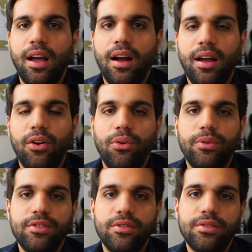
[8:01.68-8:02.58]
I
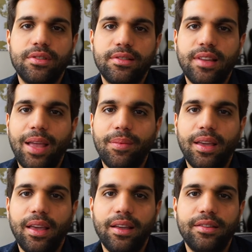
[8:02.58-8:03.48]
always use the same
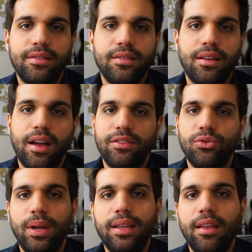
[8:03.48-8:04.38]
kicks. I
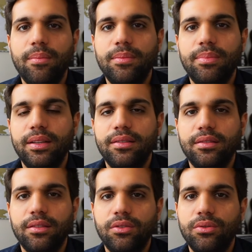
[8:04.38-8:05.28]
tweak them a
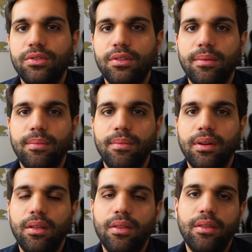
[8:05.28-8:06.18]
bit, use them
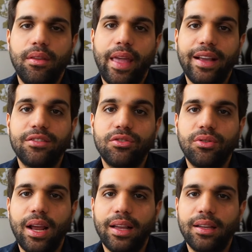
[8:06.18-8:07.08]
in the next
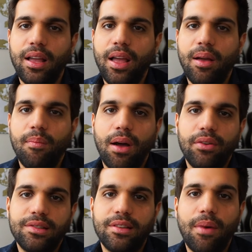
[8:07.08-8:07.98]
track,
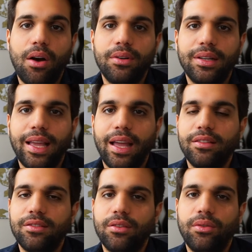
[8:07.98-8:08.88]
bounce them out
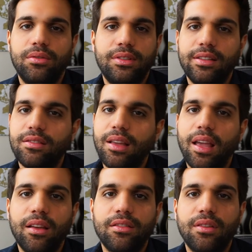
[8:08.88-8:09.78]
again. So these
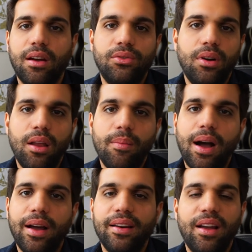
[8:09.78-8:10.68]
kicks are really
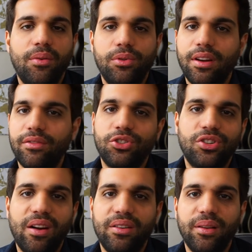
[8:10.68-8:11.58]
mine. I would never
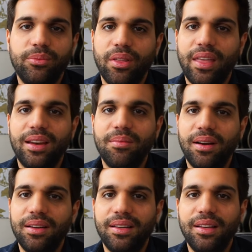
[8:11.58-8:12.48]
share them with
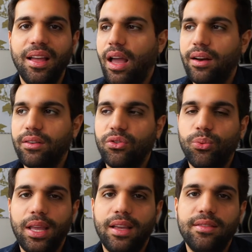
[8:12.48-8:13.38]
anybody. And it's
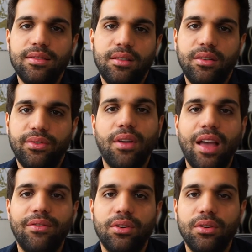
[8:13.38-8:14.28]
way easier if you
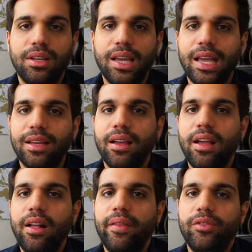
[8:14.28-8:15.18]
have a good kick
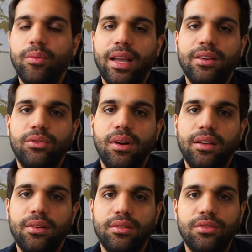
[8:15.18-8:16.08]
to make a
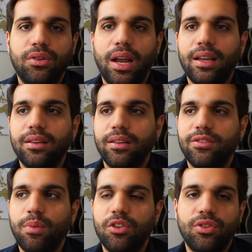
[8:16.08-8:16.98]
really good track,
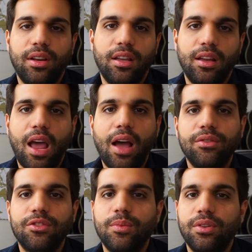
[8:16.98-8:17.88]
especially in
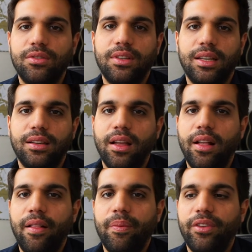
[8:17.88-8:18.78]
house music.
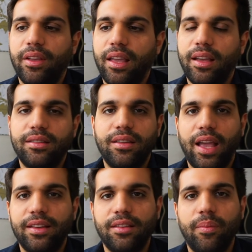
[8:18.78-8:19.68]
The kick
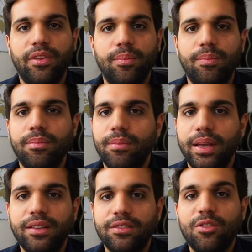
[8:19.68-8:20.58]
takes up the
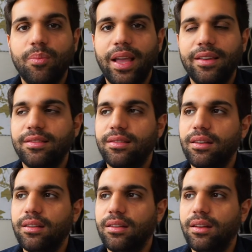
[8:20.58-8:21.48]
biggest space
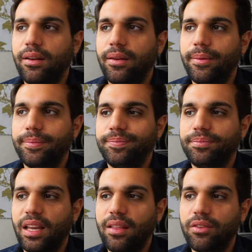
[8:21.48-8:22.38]
in, um,
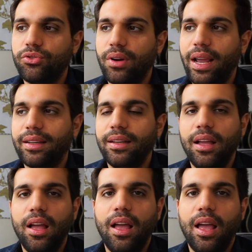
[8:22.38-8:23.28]
in the track,
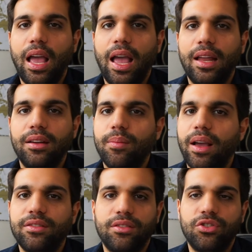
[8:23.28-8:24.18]
and it
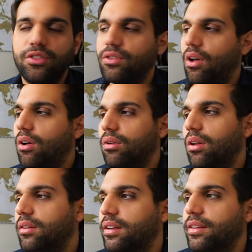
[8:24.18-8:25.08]
makes it just a whole
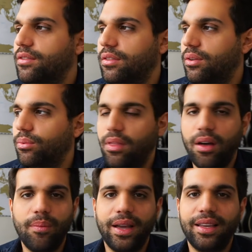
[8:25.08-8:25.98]
lot easier.
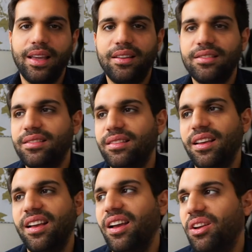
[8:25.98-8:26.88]
Without my kicks,
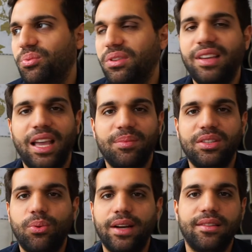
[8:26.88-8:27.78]
it would take me
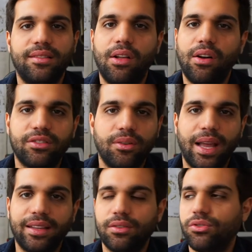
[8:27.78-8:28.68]
twice as long to
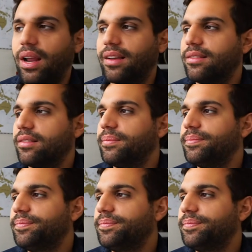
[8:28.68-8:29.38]
make the tracks.